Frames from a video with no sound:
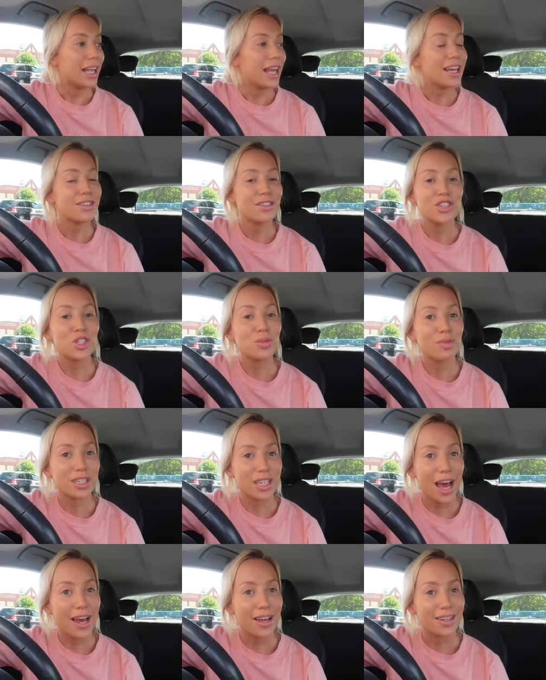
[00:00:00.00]
Let's just
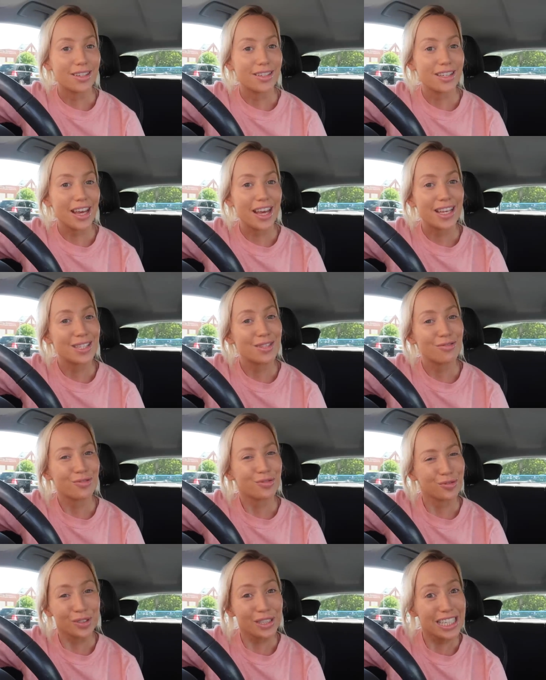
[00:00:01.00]
pretend it's
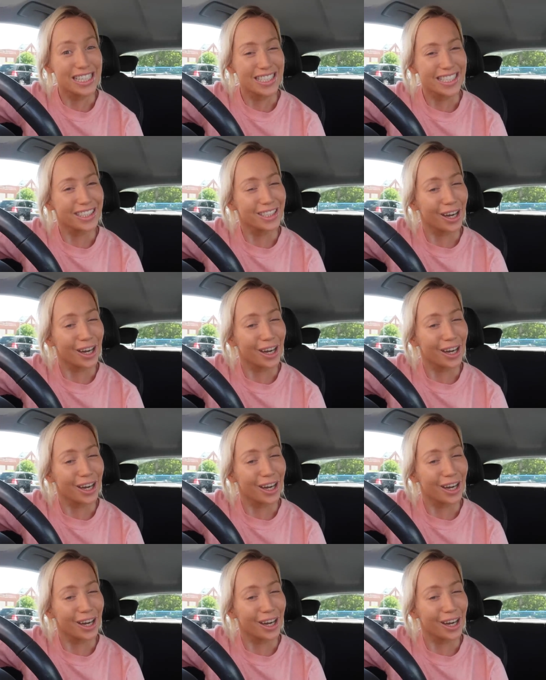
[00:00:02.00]
freezing